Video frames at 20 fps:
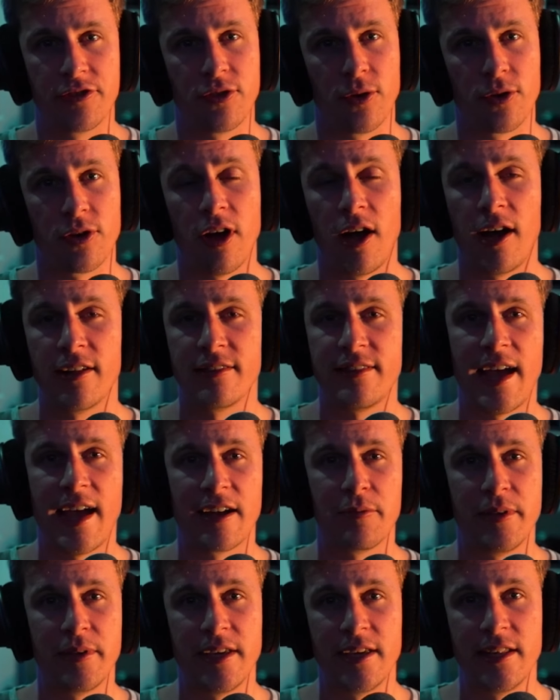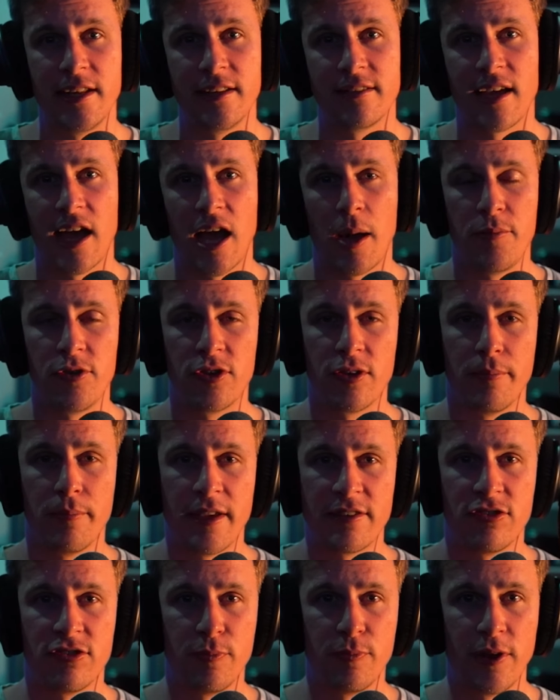So contact me anytime. You can
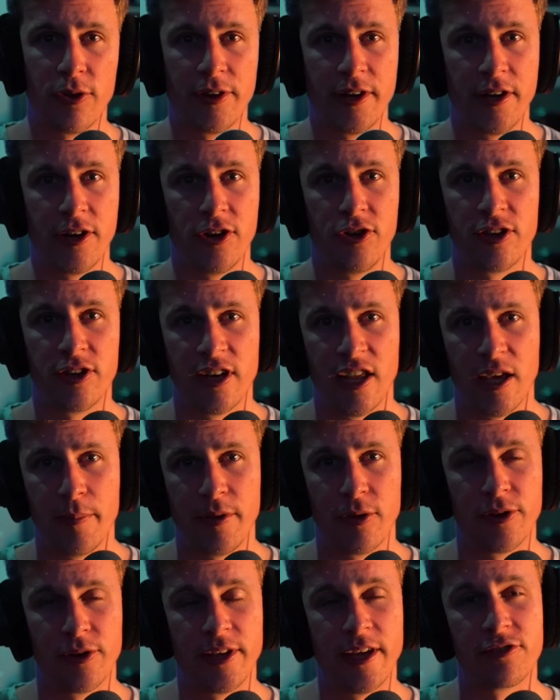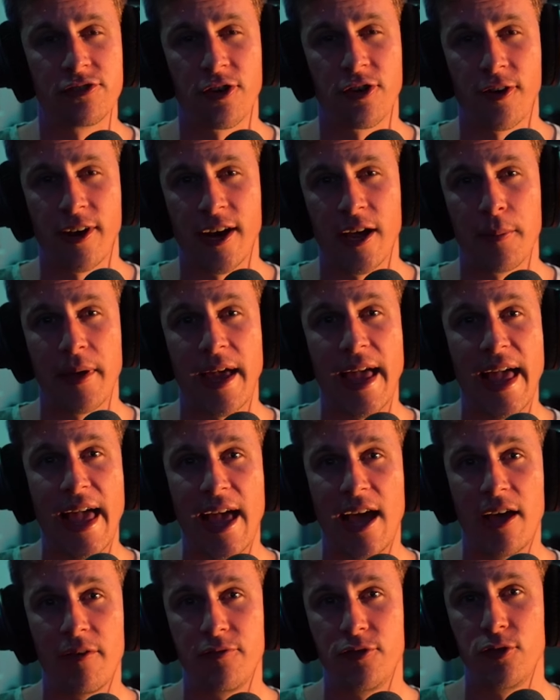message me on here. You can hit me on Instagram
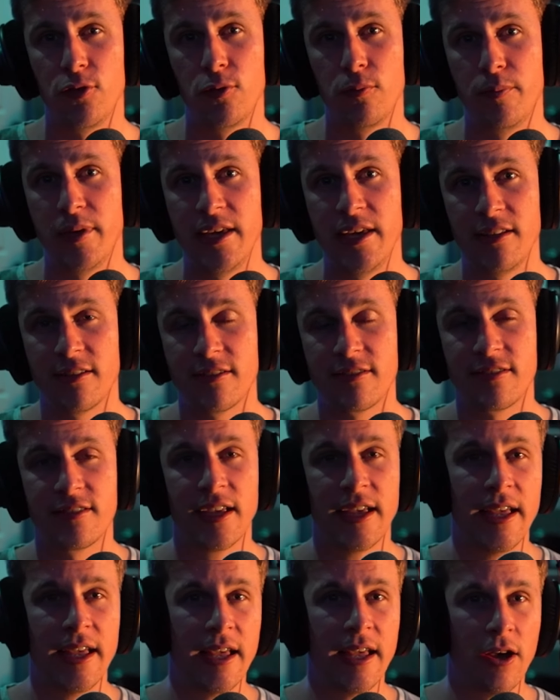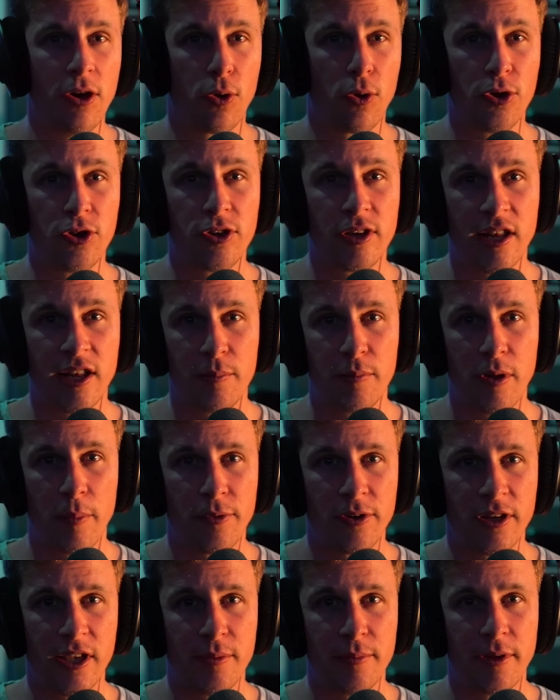@ViewBeats, or you can hit me up
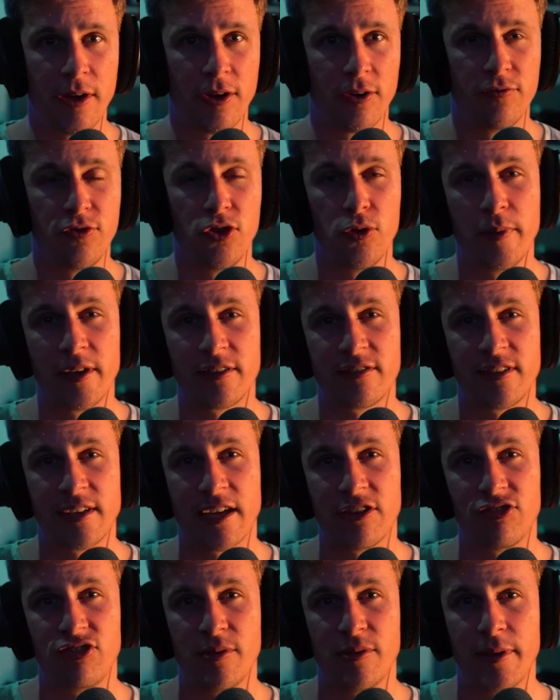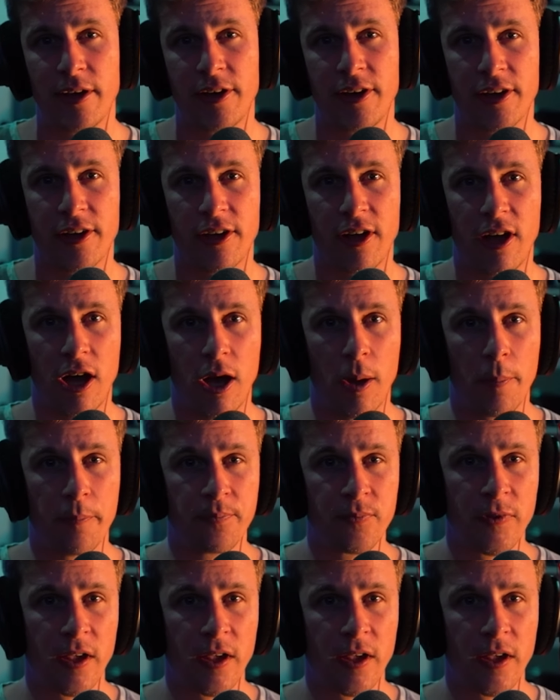on email, viewmixing@gmail.com.